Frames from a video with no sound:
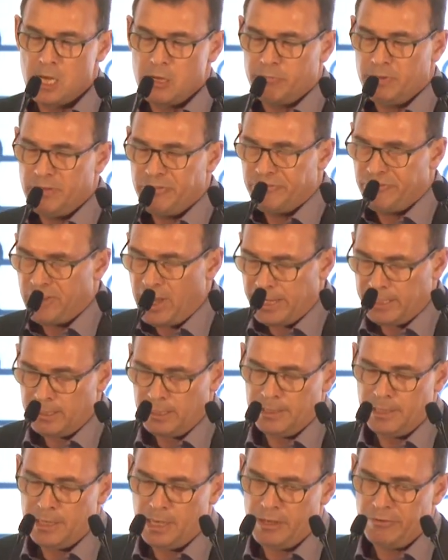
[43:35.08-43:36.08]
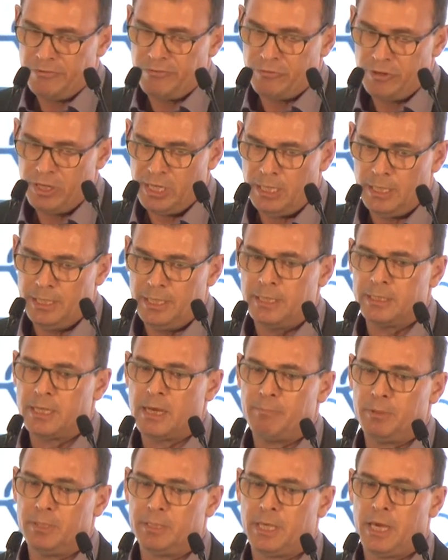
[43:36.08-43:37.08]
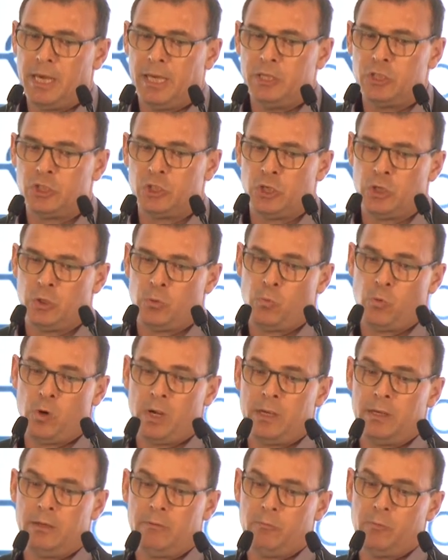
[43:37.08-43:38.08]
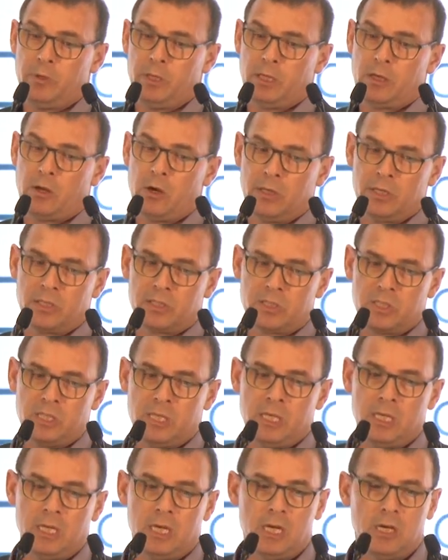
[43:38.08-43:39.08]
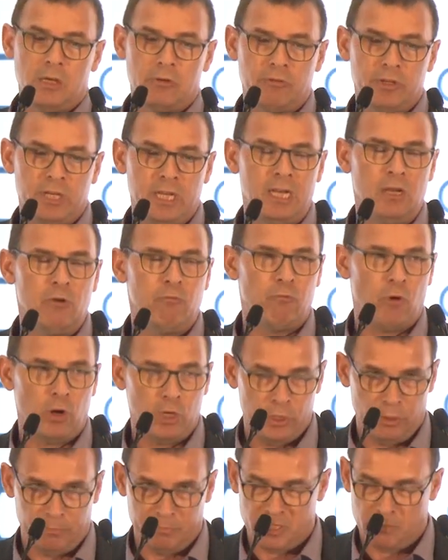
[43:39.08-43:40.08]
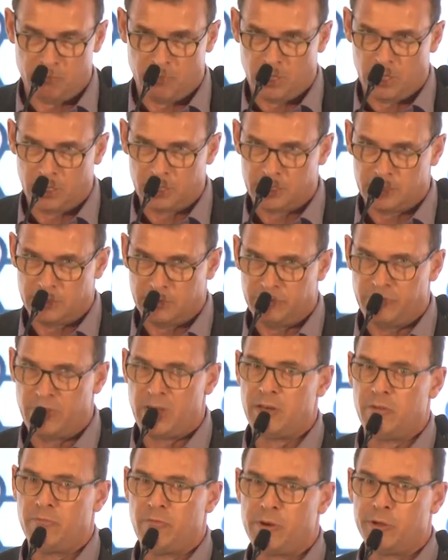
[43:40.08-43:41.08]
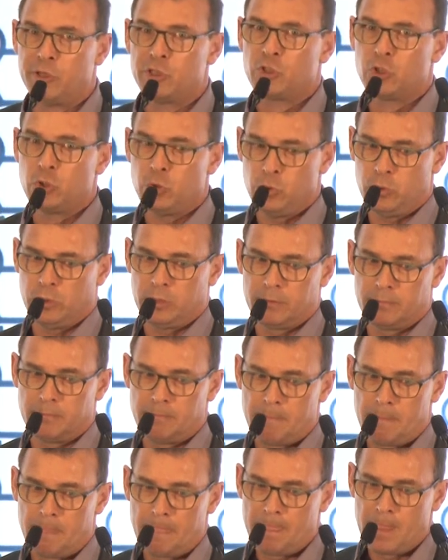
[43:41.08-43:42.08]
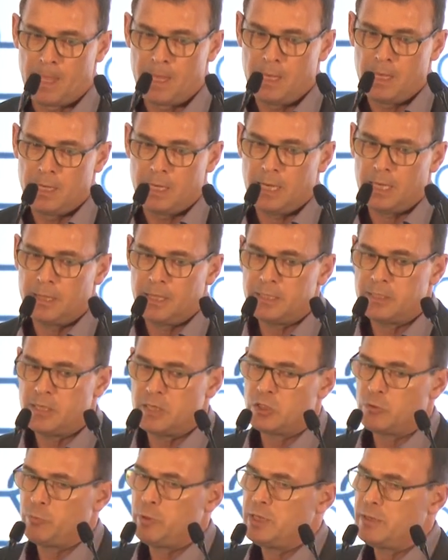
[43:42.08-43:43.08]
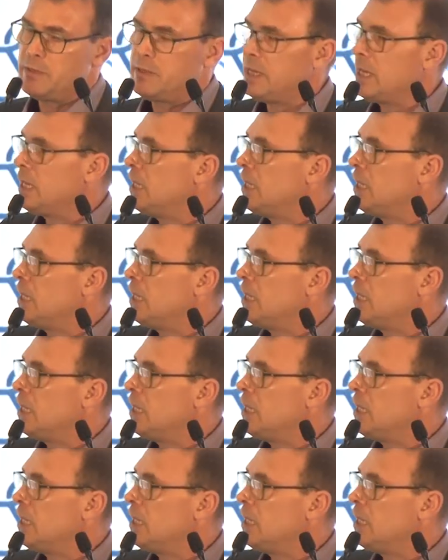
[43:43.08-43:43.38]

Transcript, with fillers: we finally have really an application where we're going to see real volume demand very, very soon. And this is with the